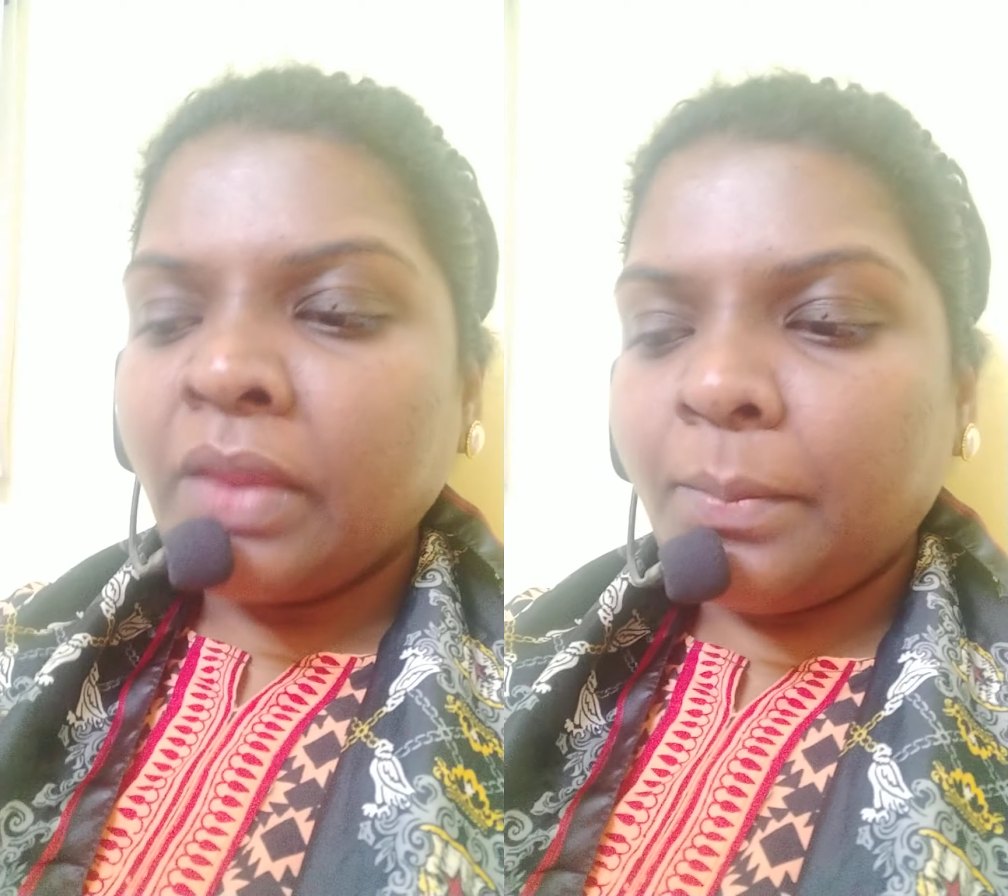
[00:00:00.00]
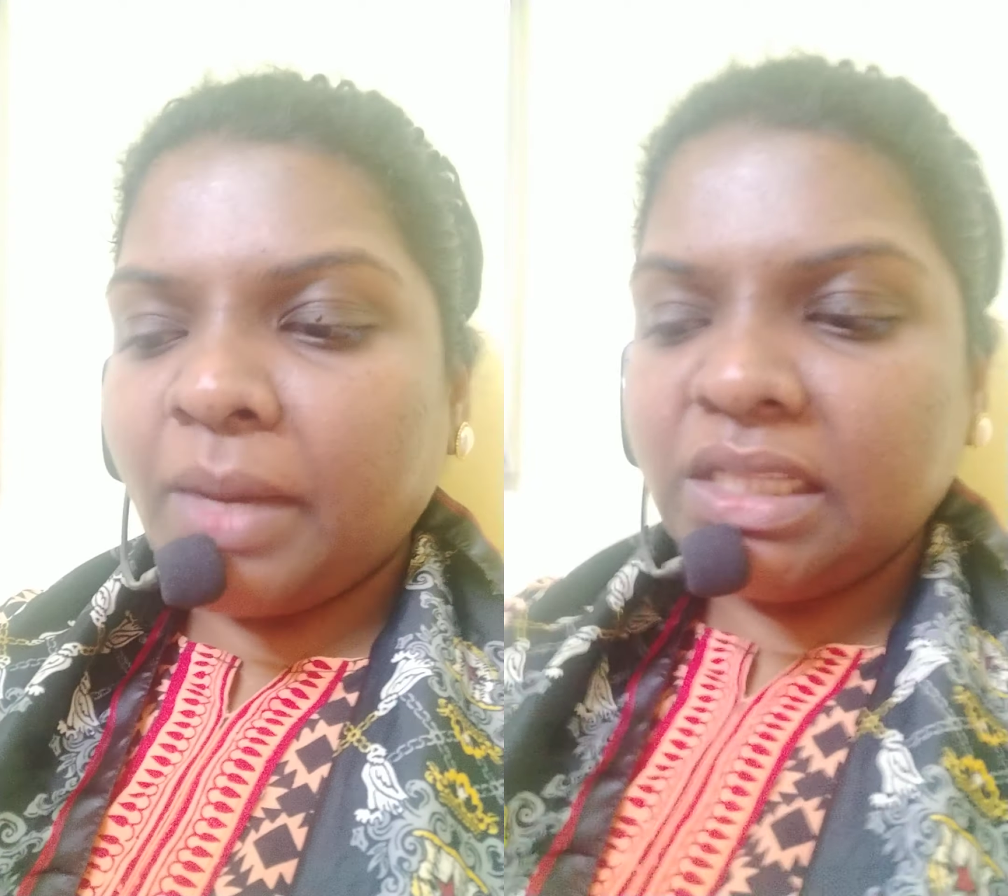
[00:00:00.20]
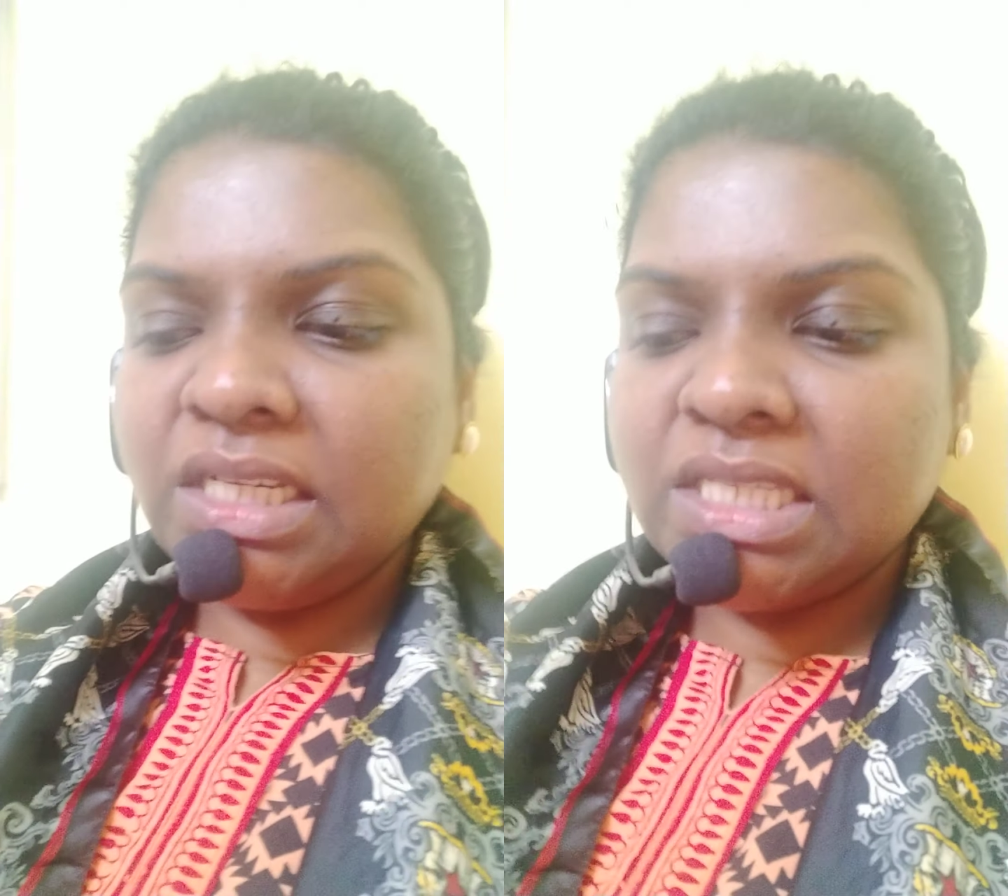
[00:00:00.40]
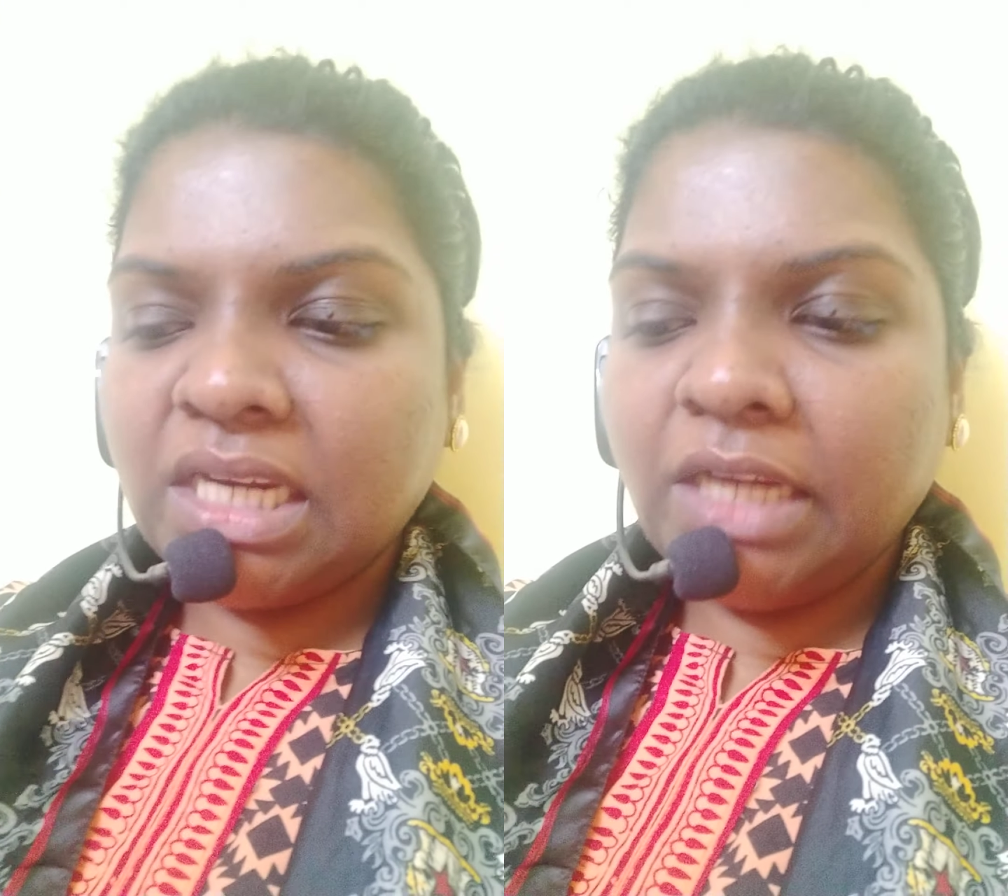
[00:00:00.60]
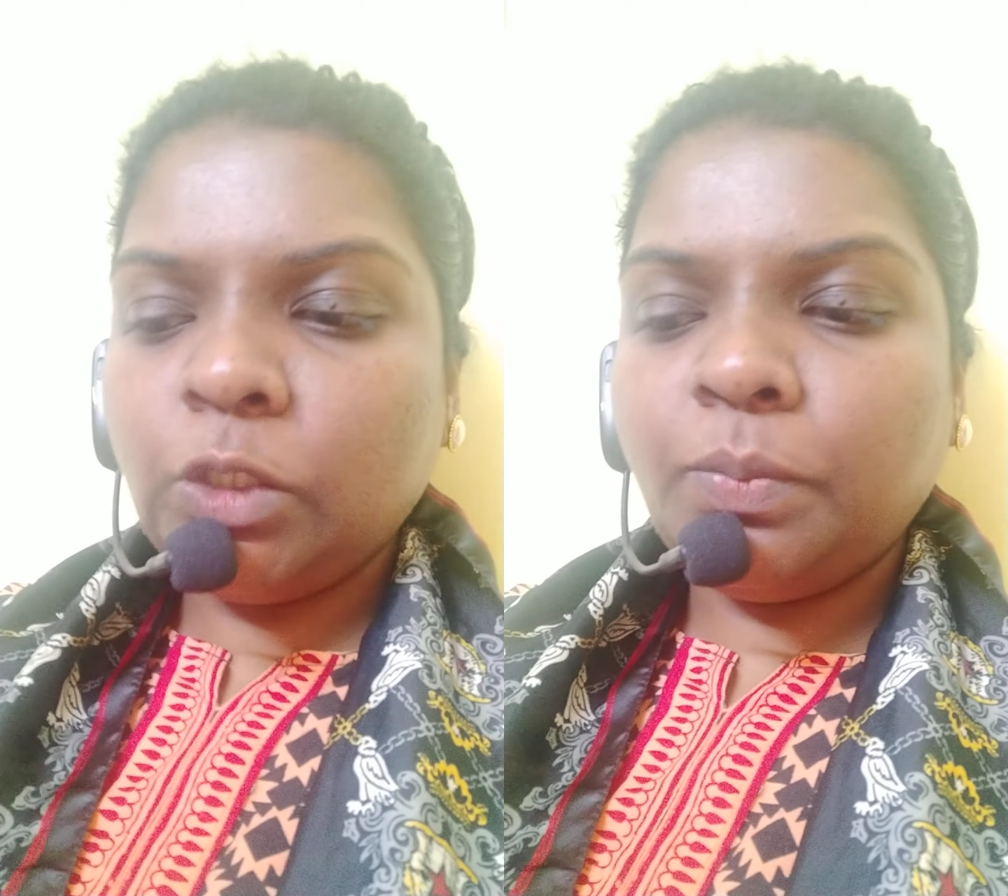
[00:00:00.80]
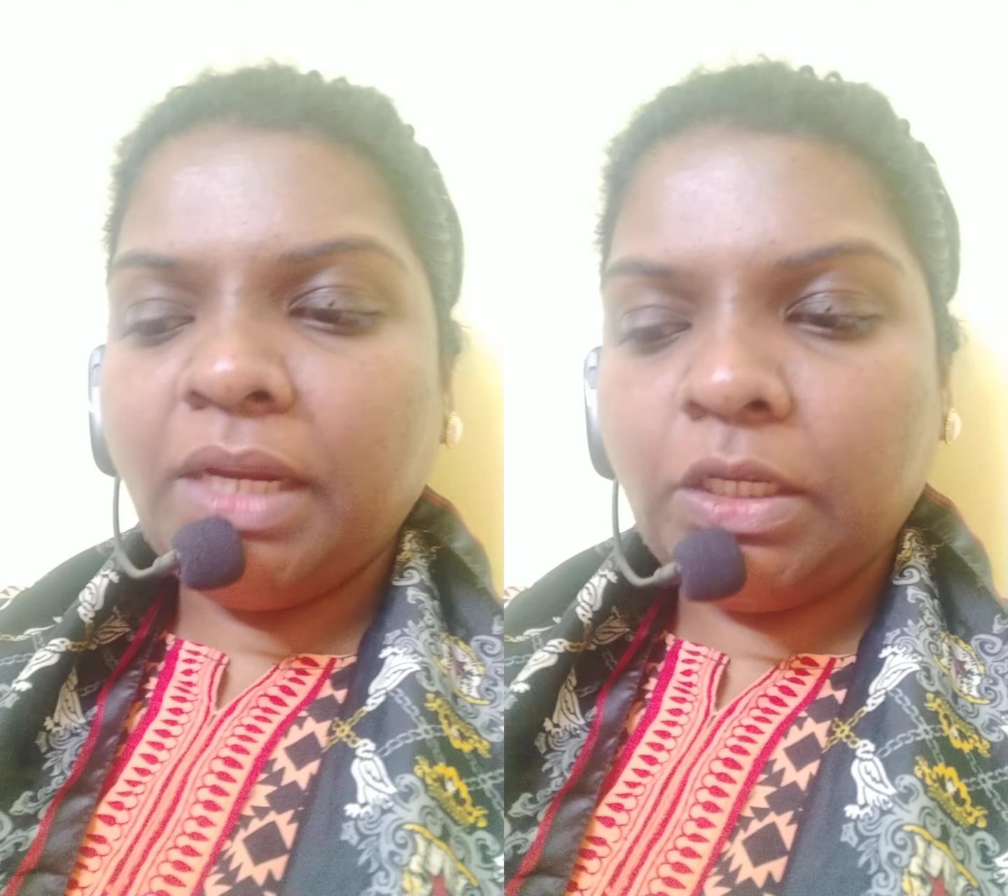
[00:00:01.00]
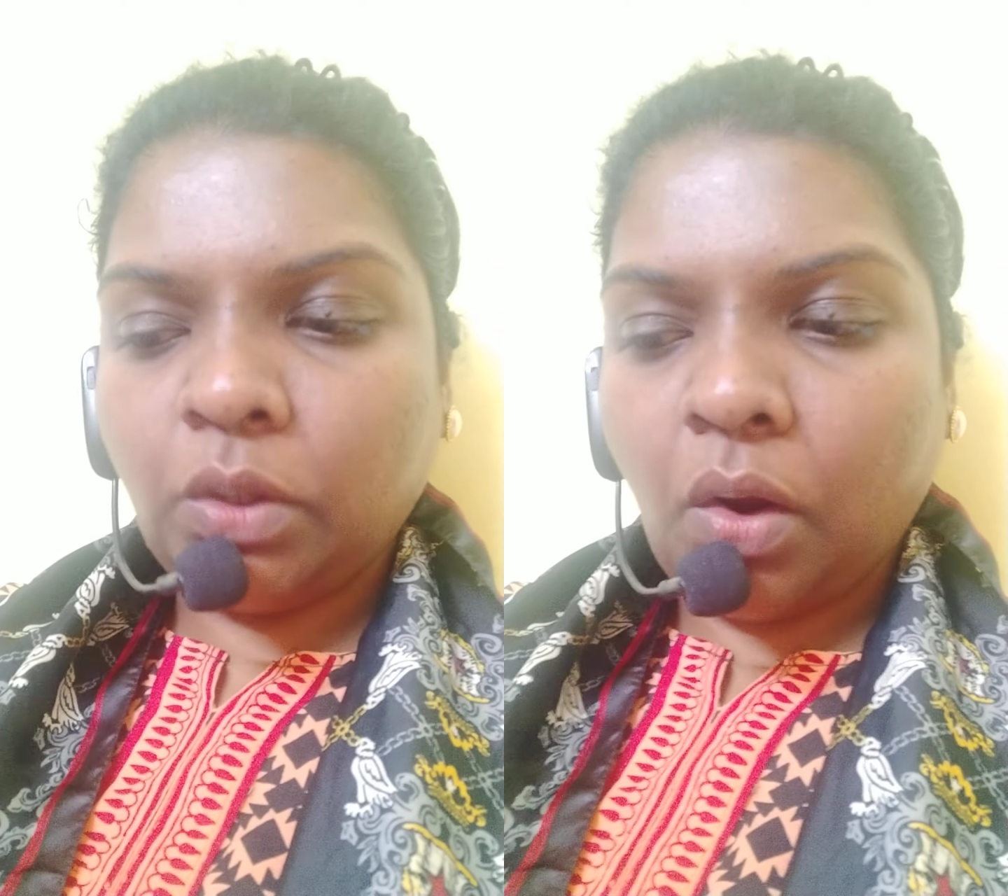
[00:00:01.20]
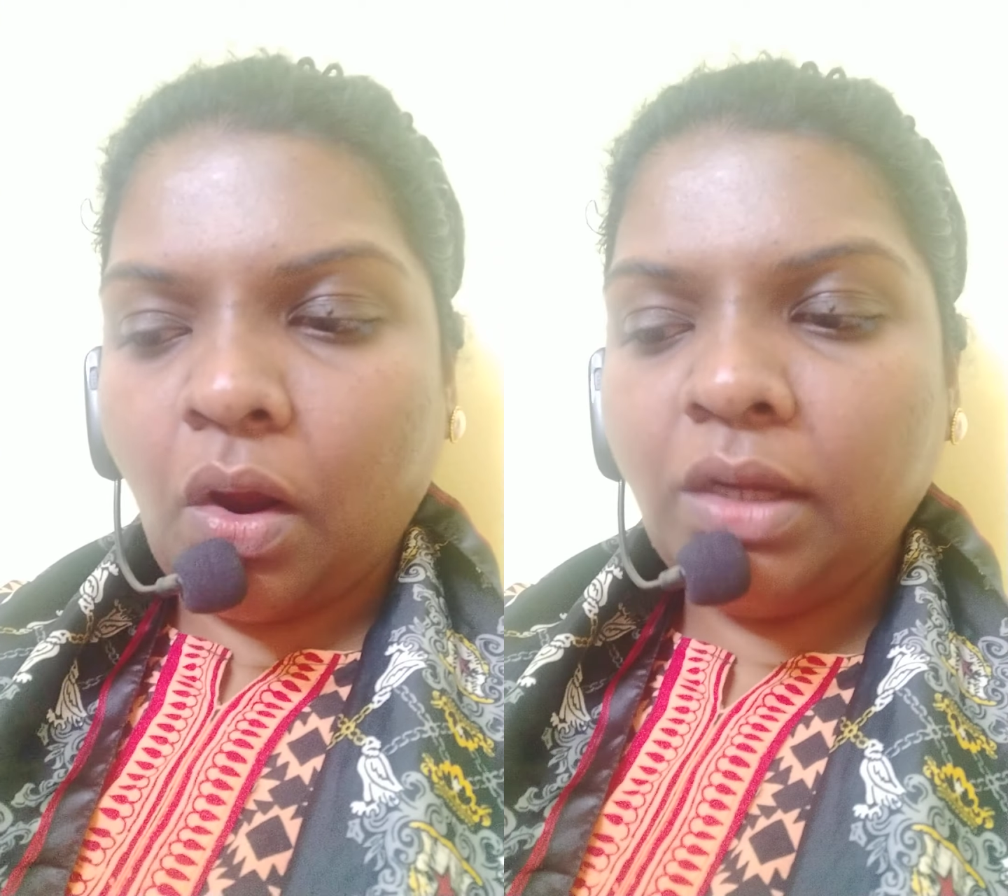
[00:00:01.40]
Mothers need to be
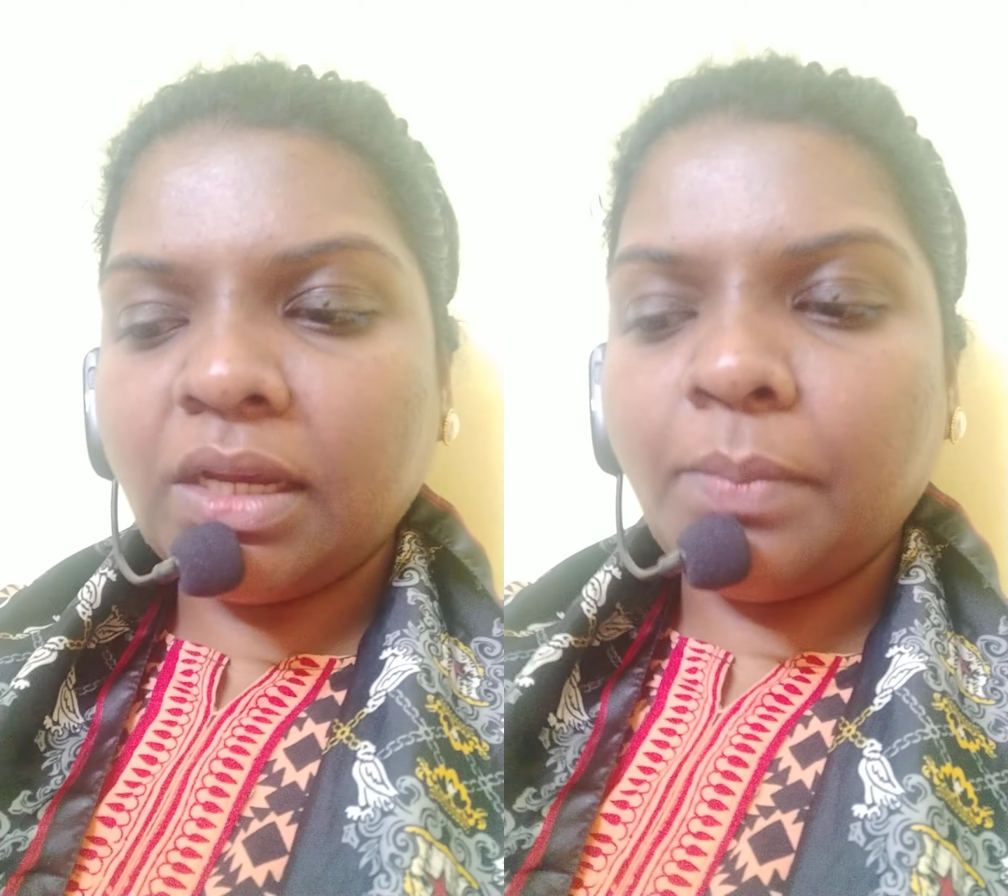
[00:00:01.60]
taught